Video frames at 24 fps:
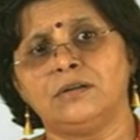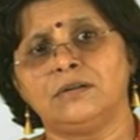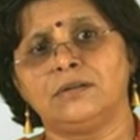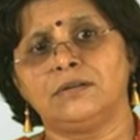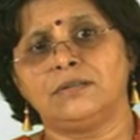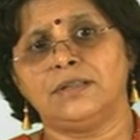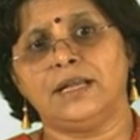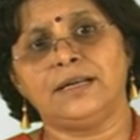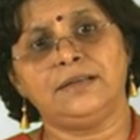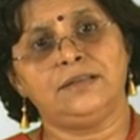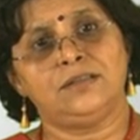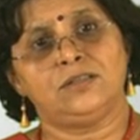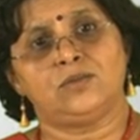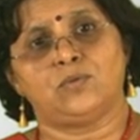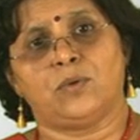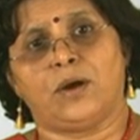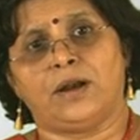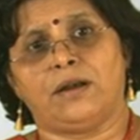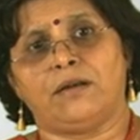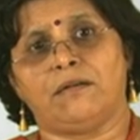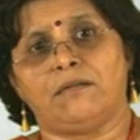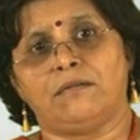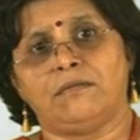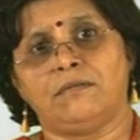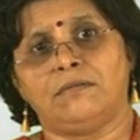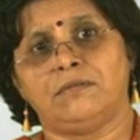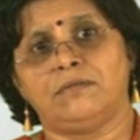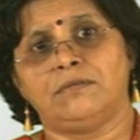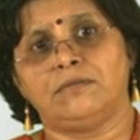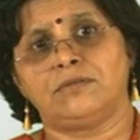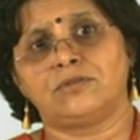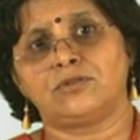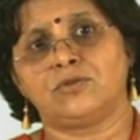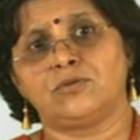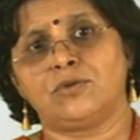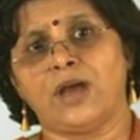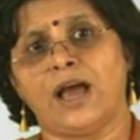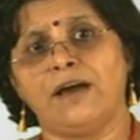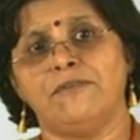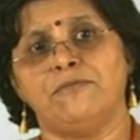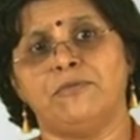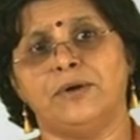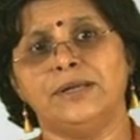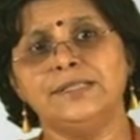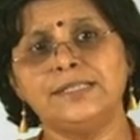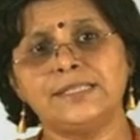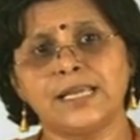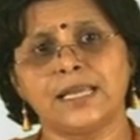That is one. So we have
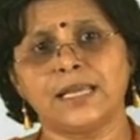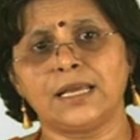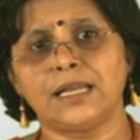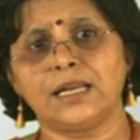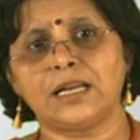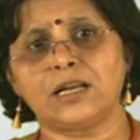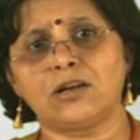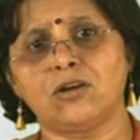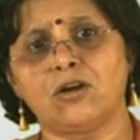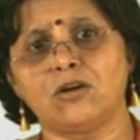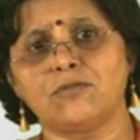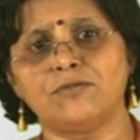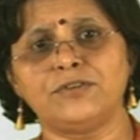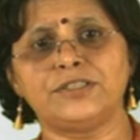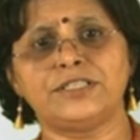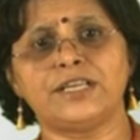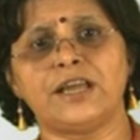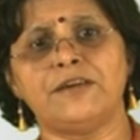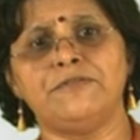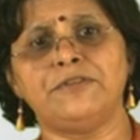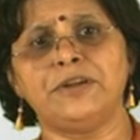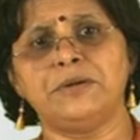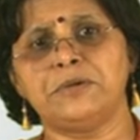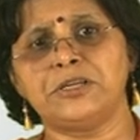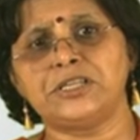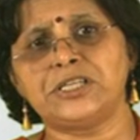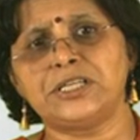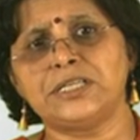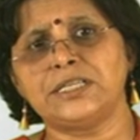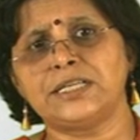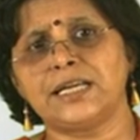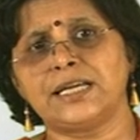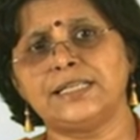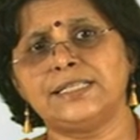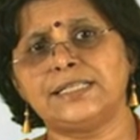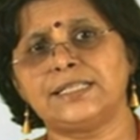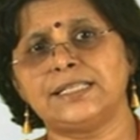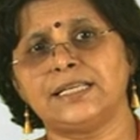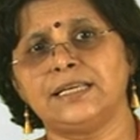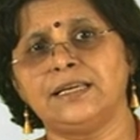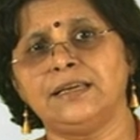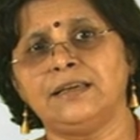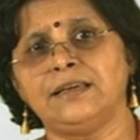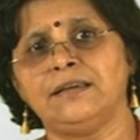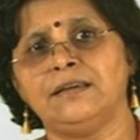one single clock which every machine can see,